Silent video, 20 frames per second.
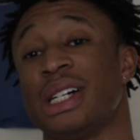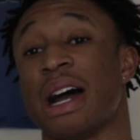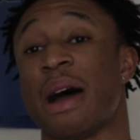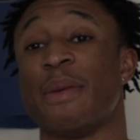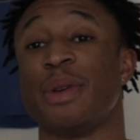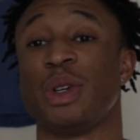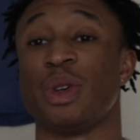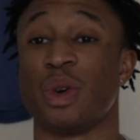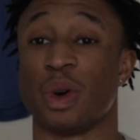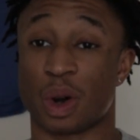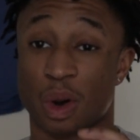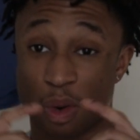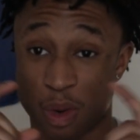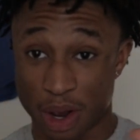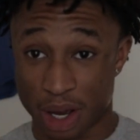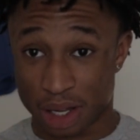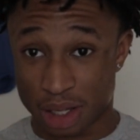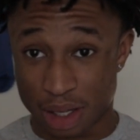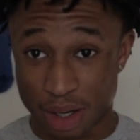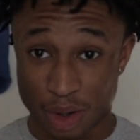I'm gonna do a
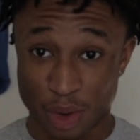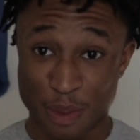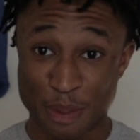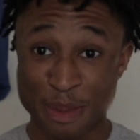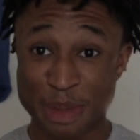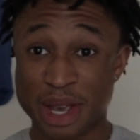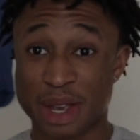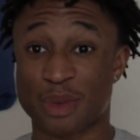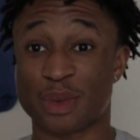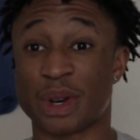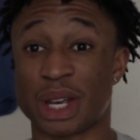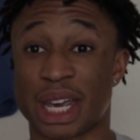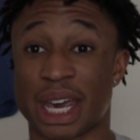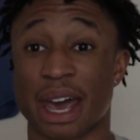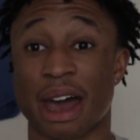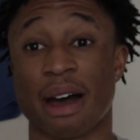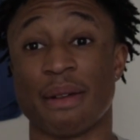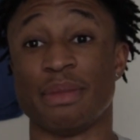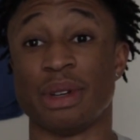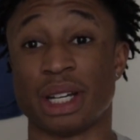quick little meat
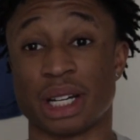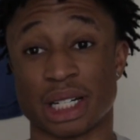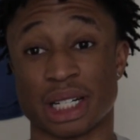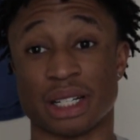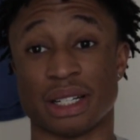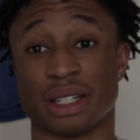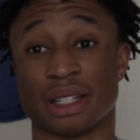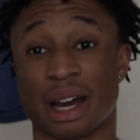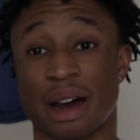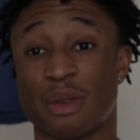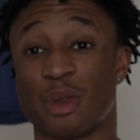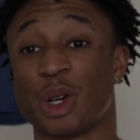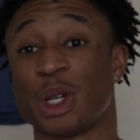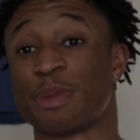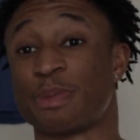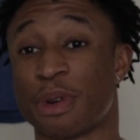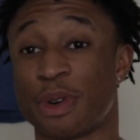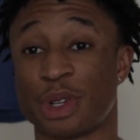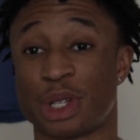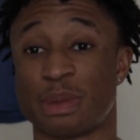recap because I was
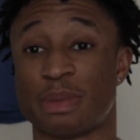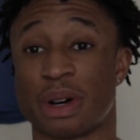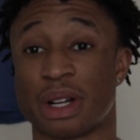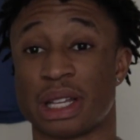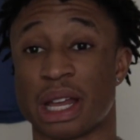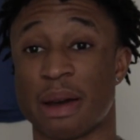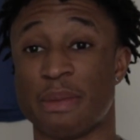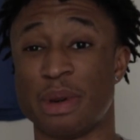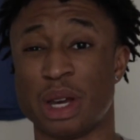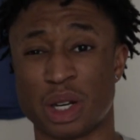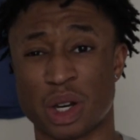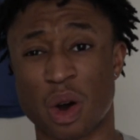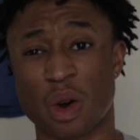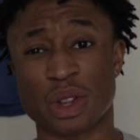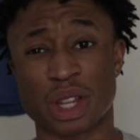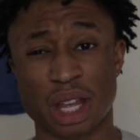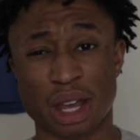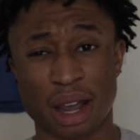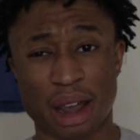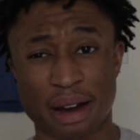posting about that meat.
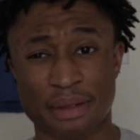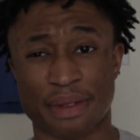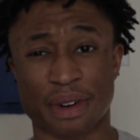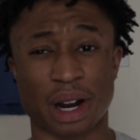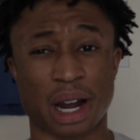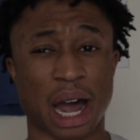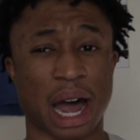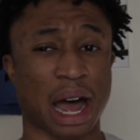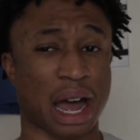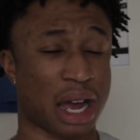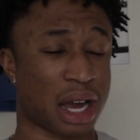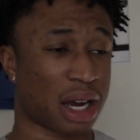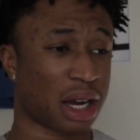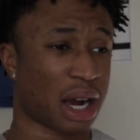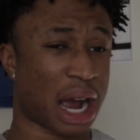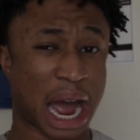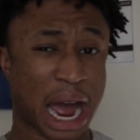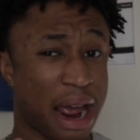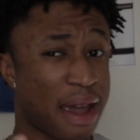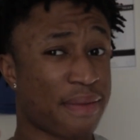Don't think I forgot.
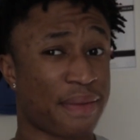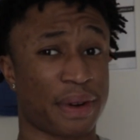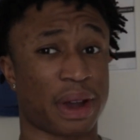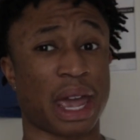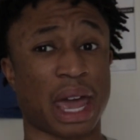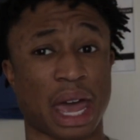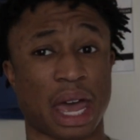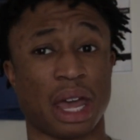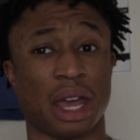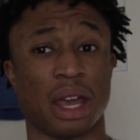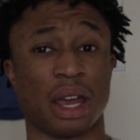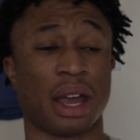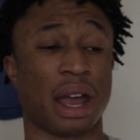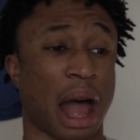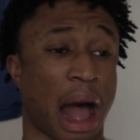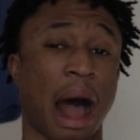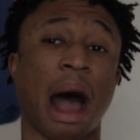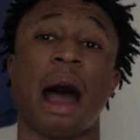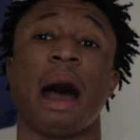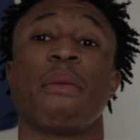I ain't forget.
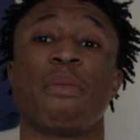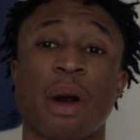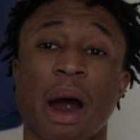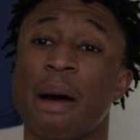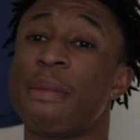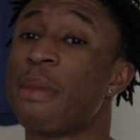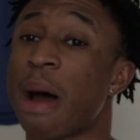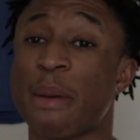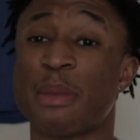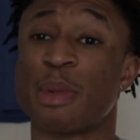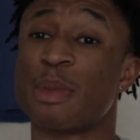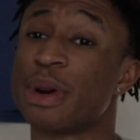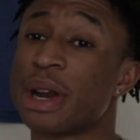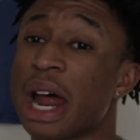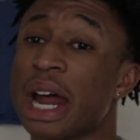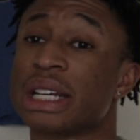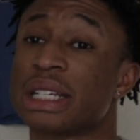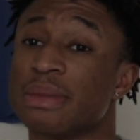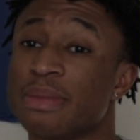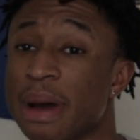I'm gonna bring
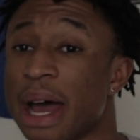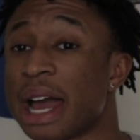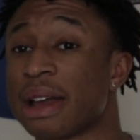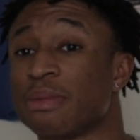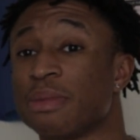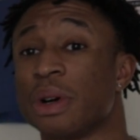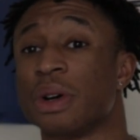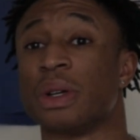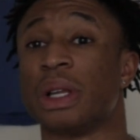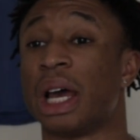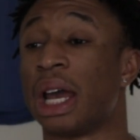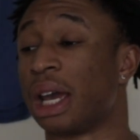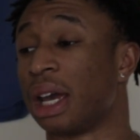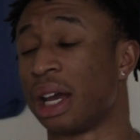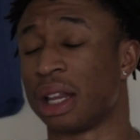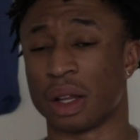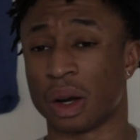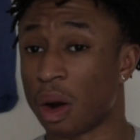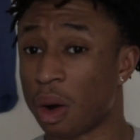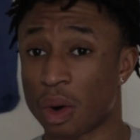that shit back, bro.
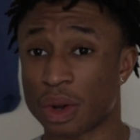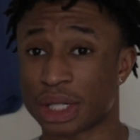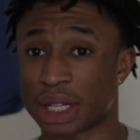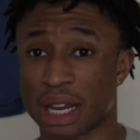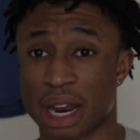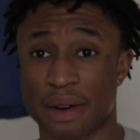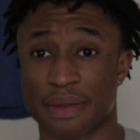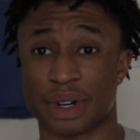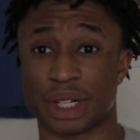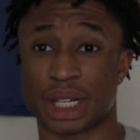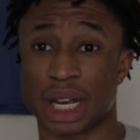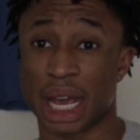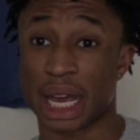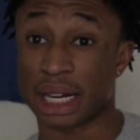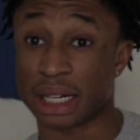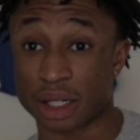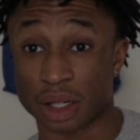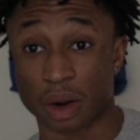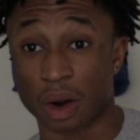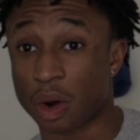Like, the goals ain't ever
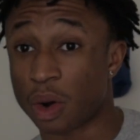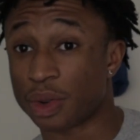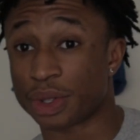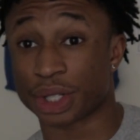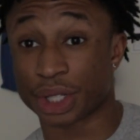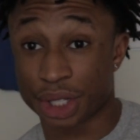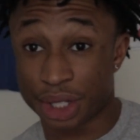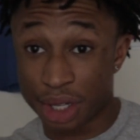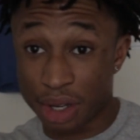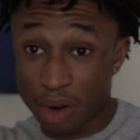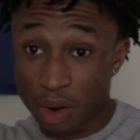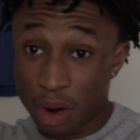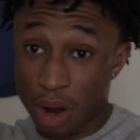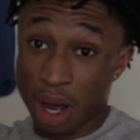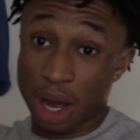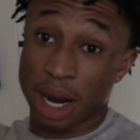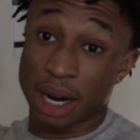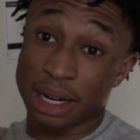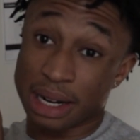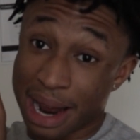changed. The goals are still
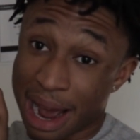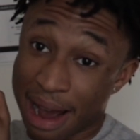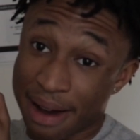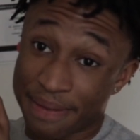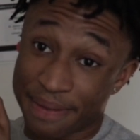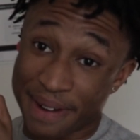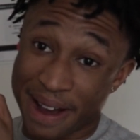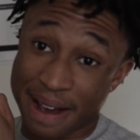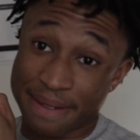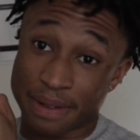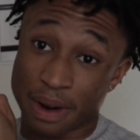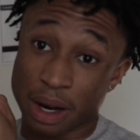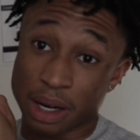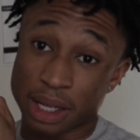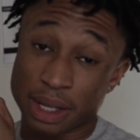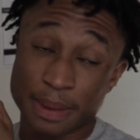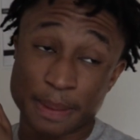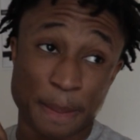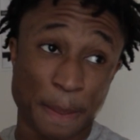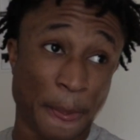dot
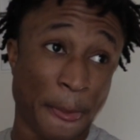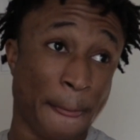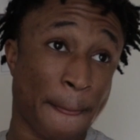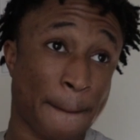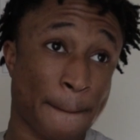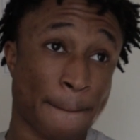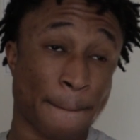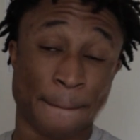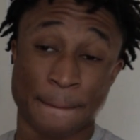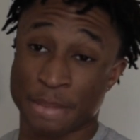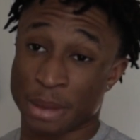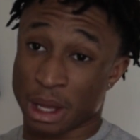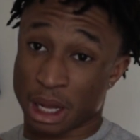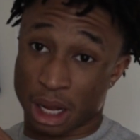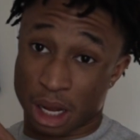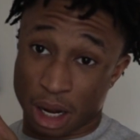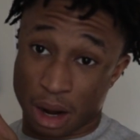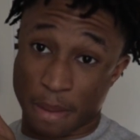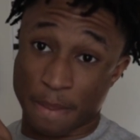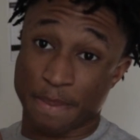500,
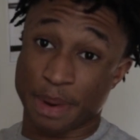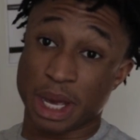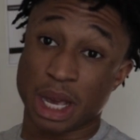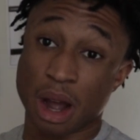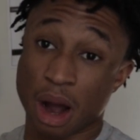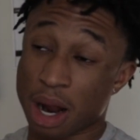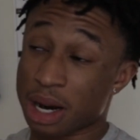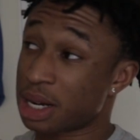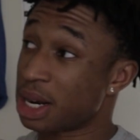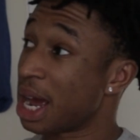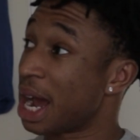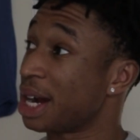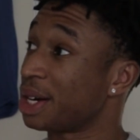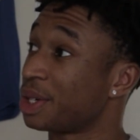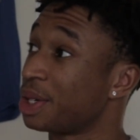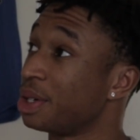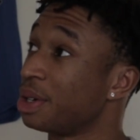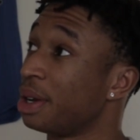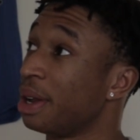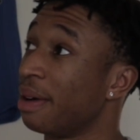compete on a
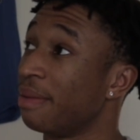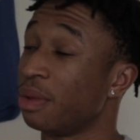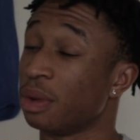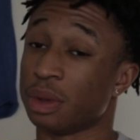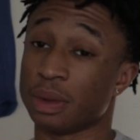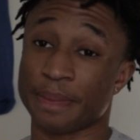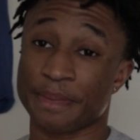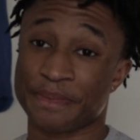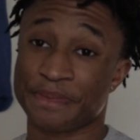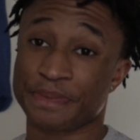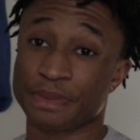national level,